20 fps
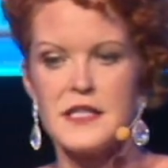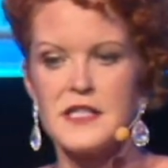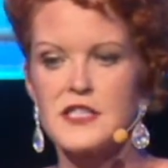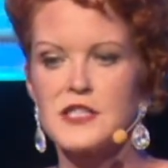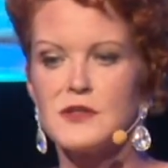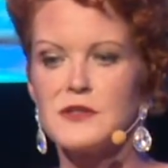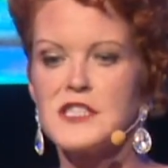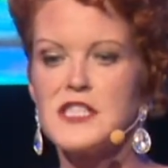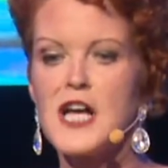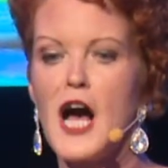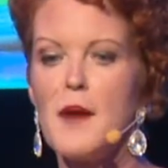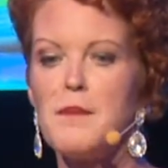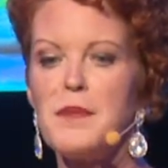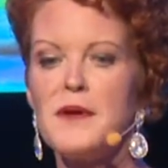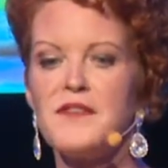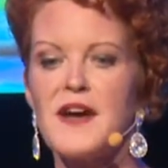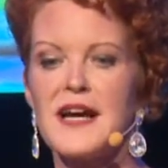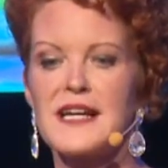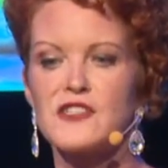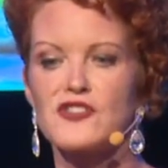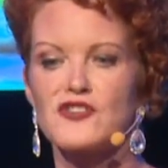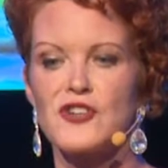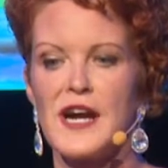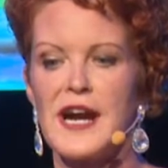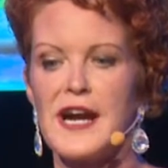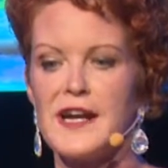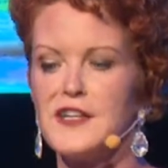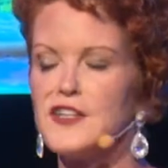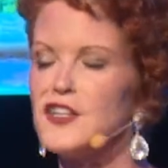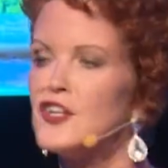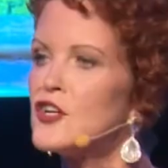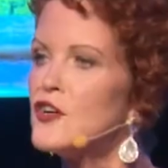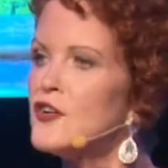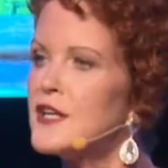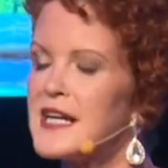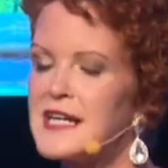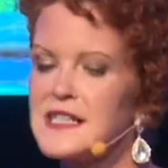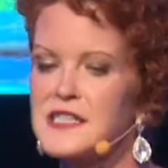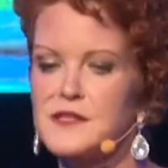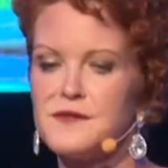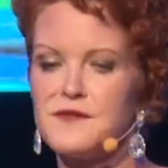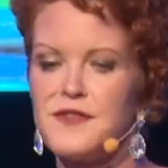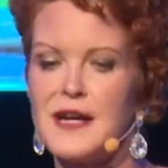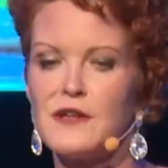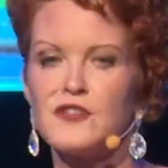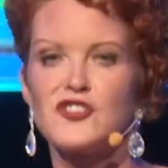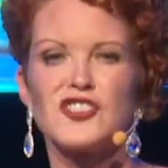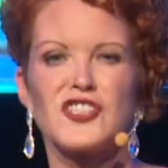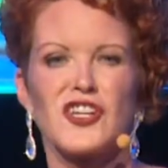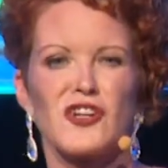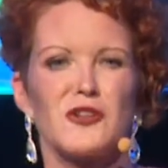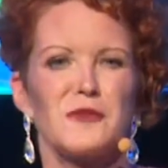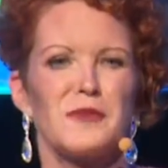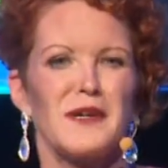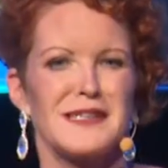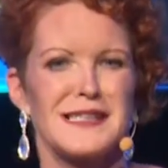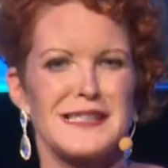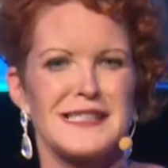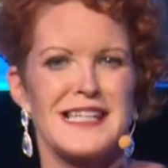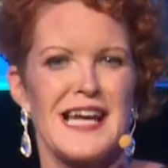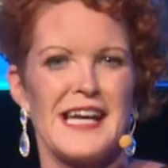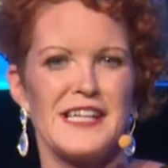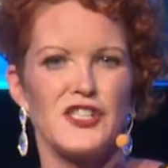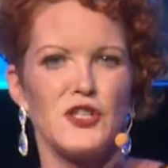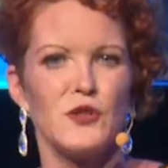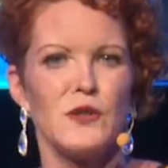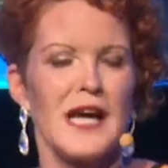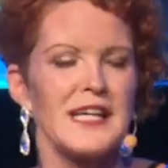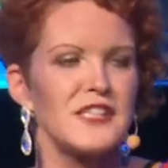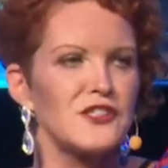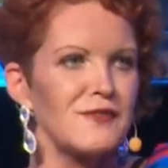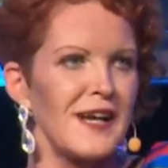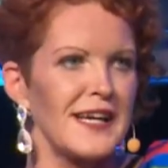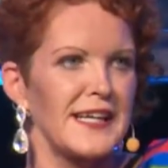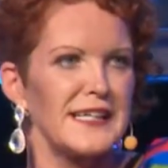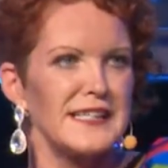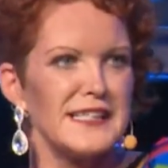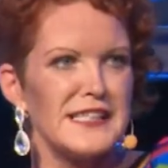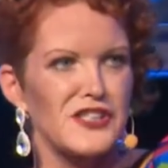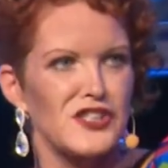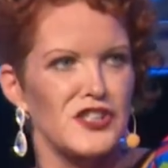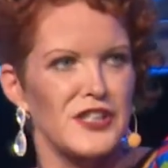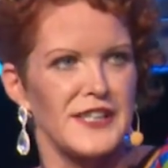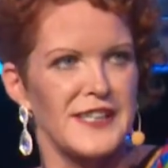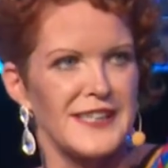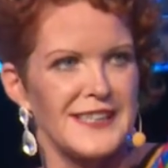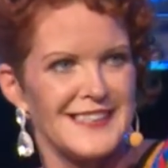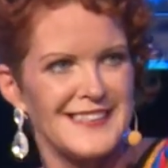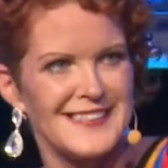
So on top of extra earning, you're going to get some vouchers. You're going to be on the stage. Who likes recognition?